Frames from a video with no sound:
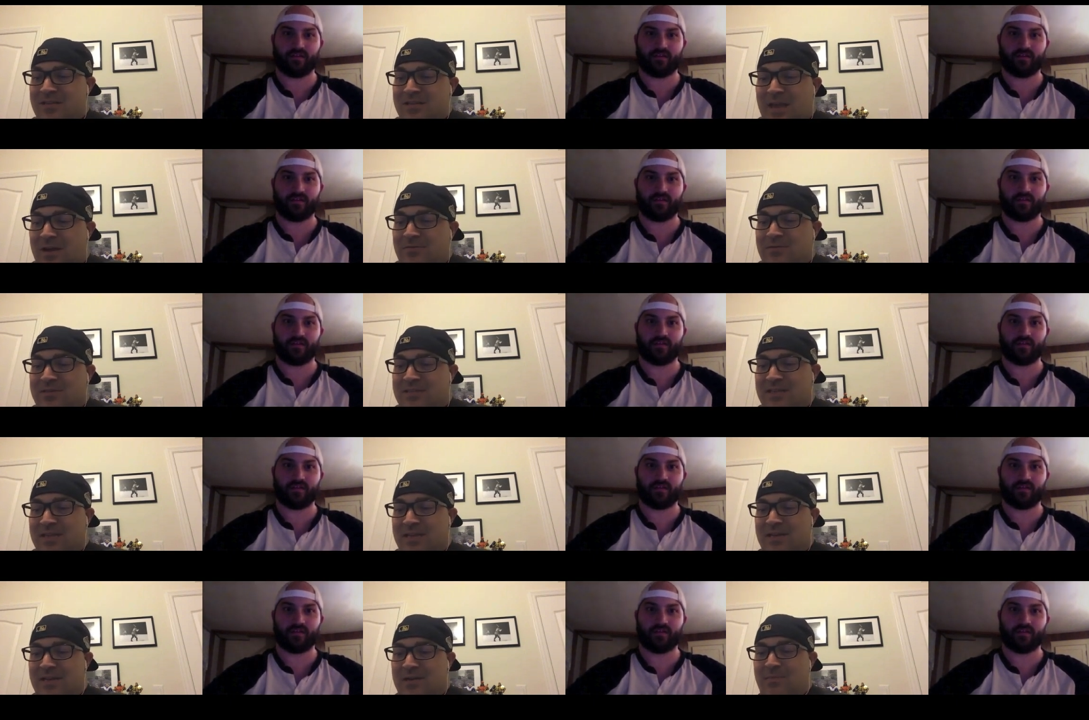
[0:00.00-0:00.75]

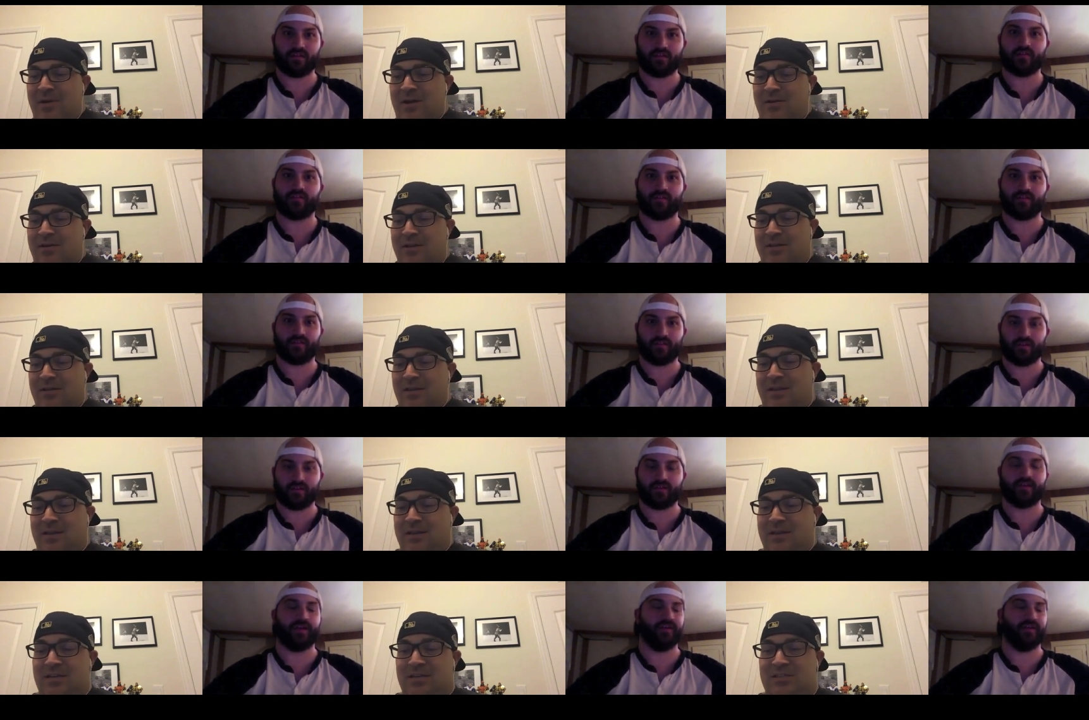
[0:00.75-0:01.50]
Speaker 1: Outstanding about it.
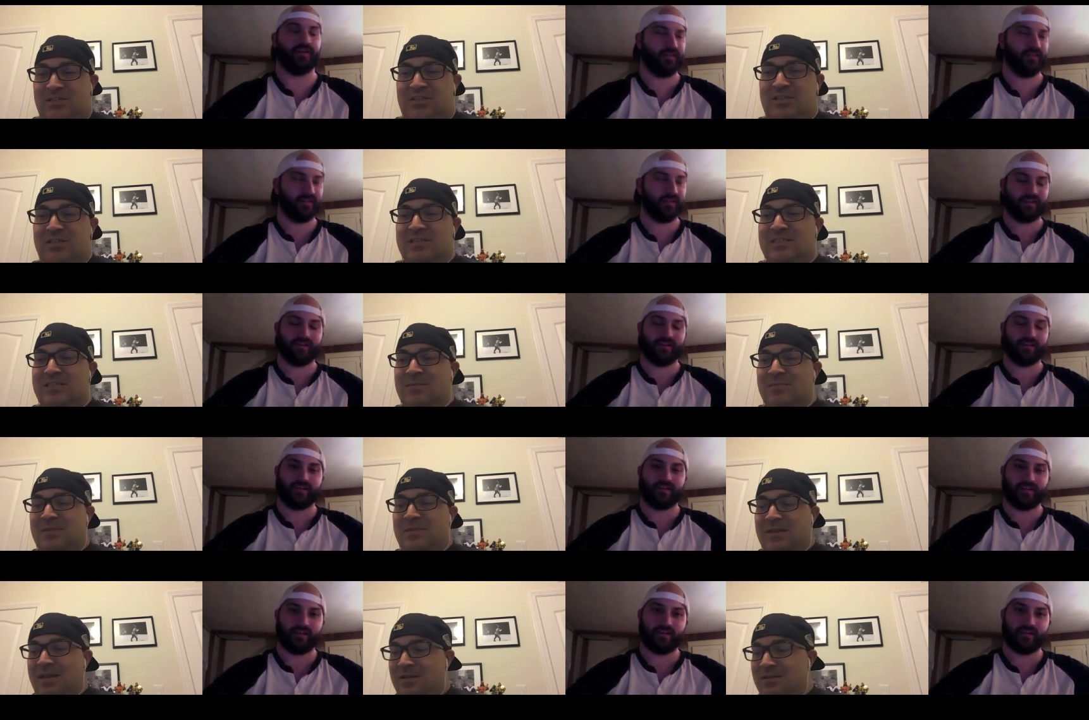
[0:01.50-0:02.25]
Like yeah. she is
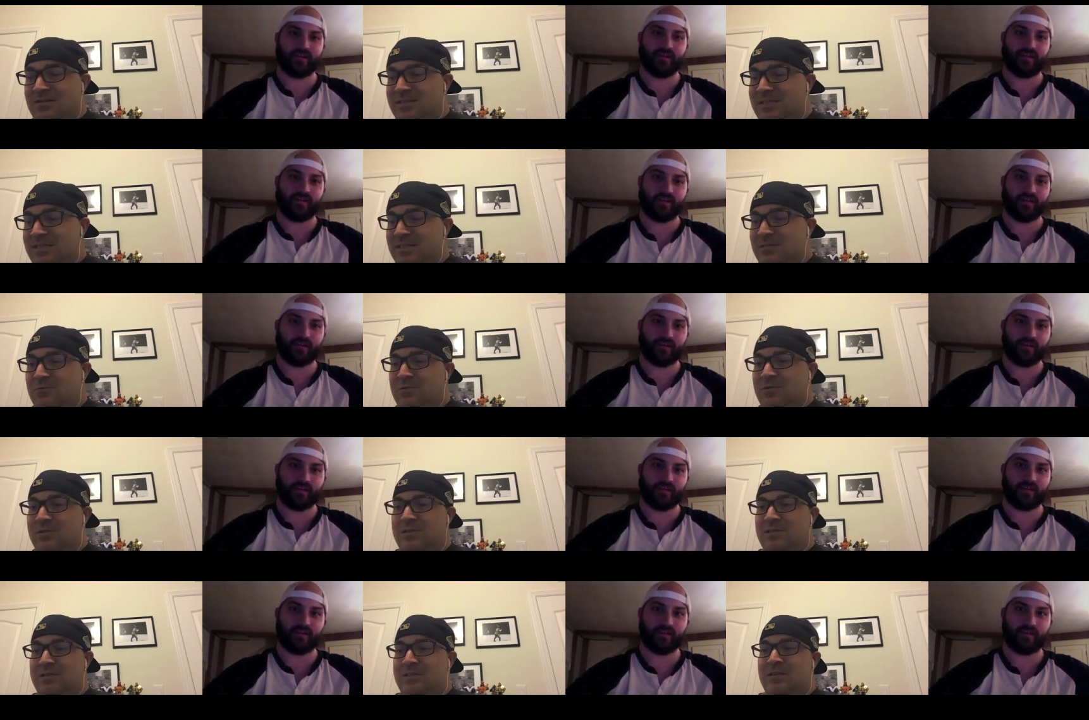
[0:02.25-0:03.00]
something else. This
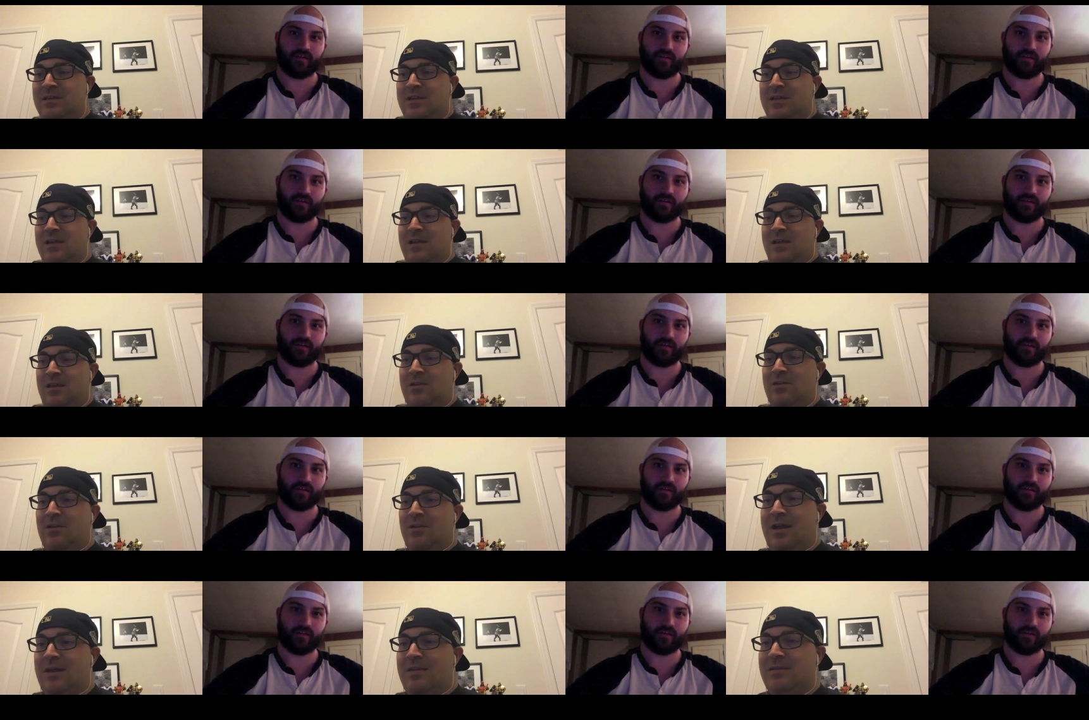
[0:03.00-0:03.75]
was, you
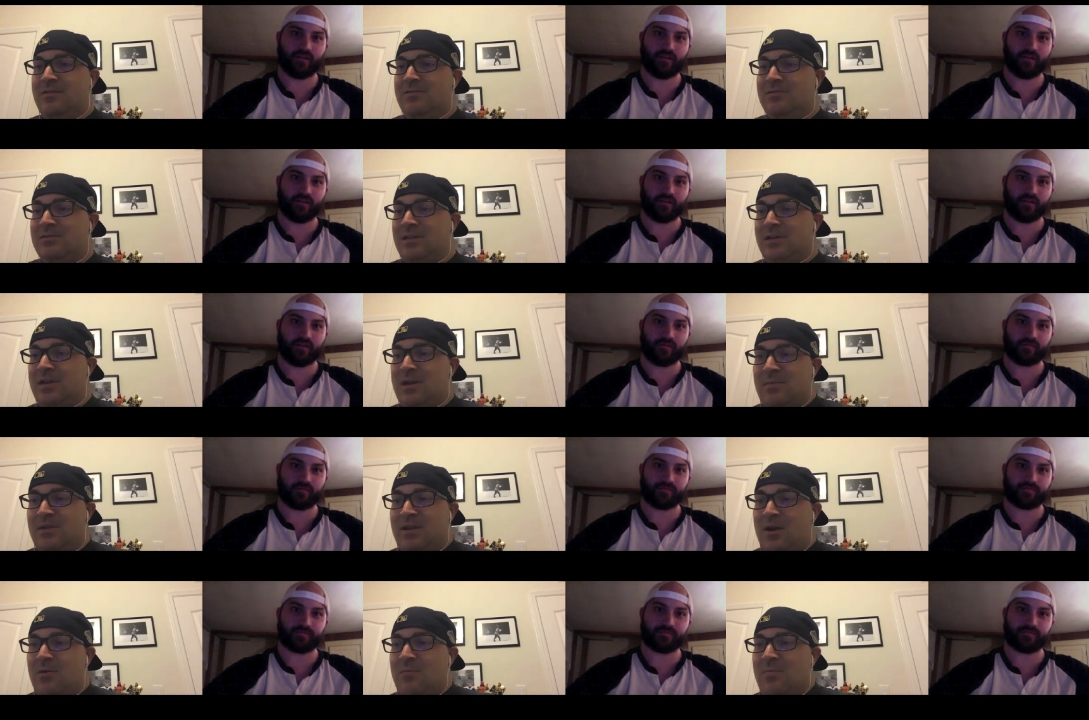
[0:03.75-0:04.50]
know, I used the
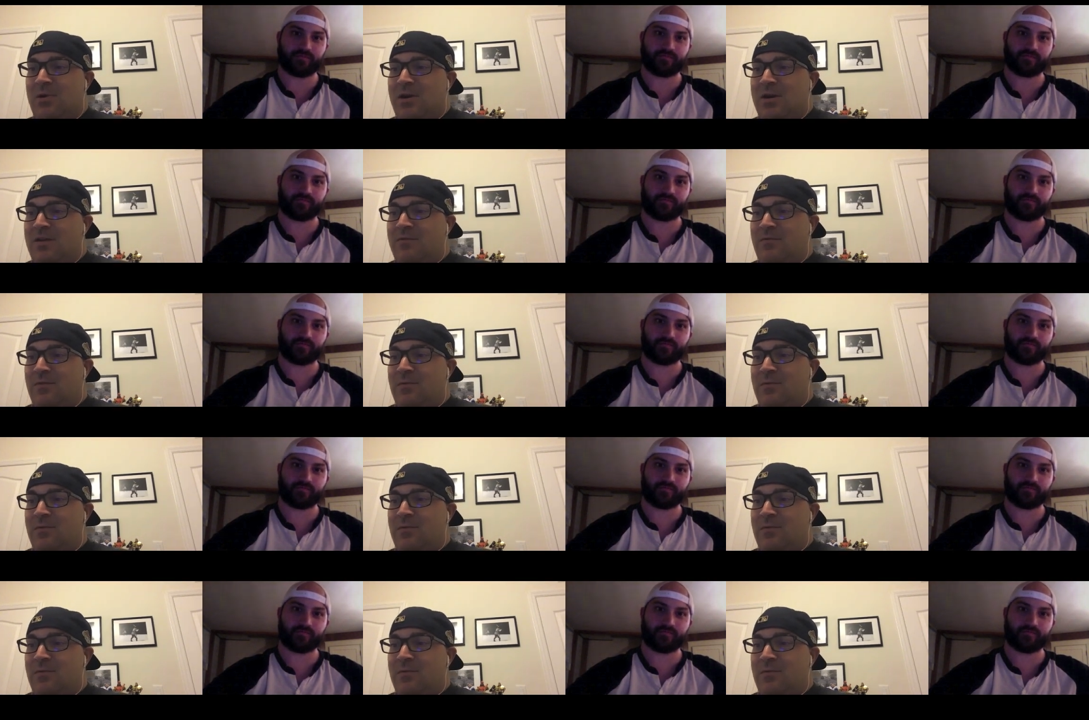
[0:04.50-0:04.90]
coming out party for